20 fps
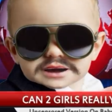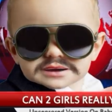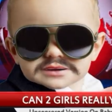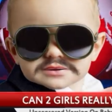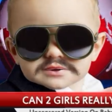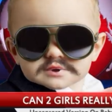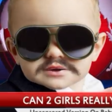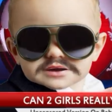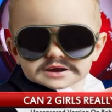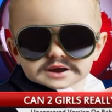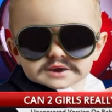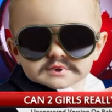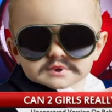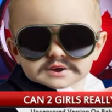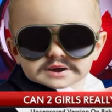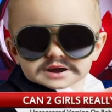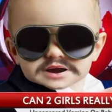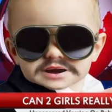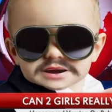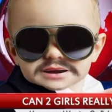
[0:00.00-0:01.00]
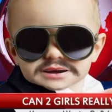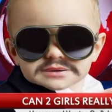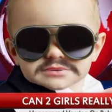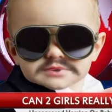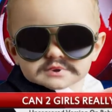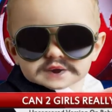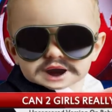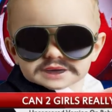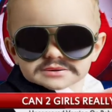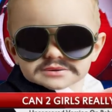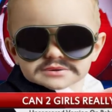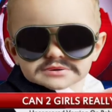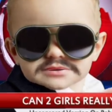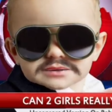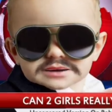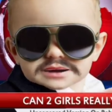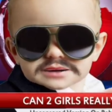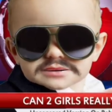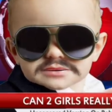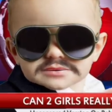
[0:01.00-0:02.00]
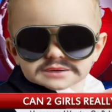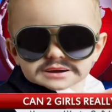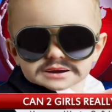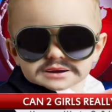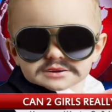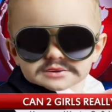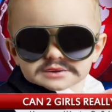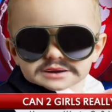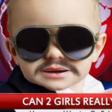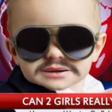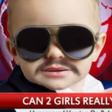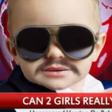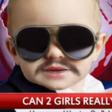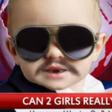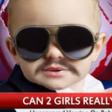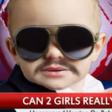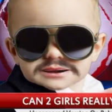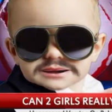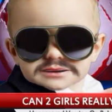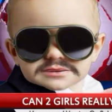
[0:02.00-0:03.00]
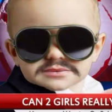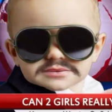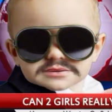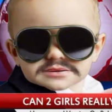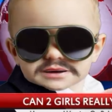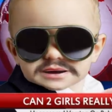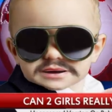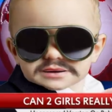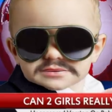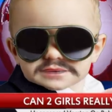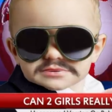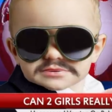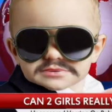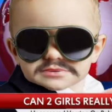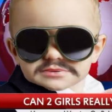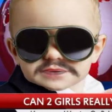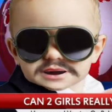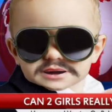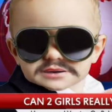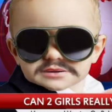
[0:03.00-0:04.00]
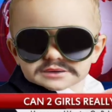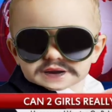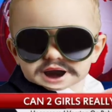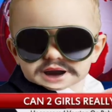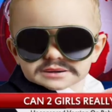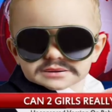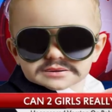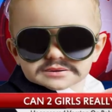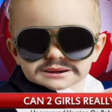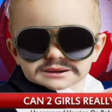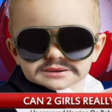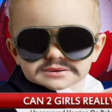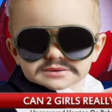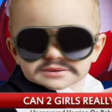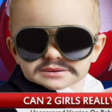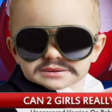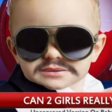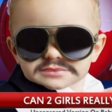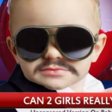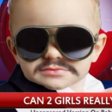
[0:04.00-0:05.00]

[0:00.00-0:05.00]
don't know why uh, what their peers are doing. Maybe they're not working.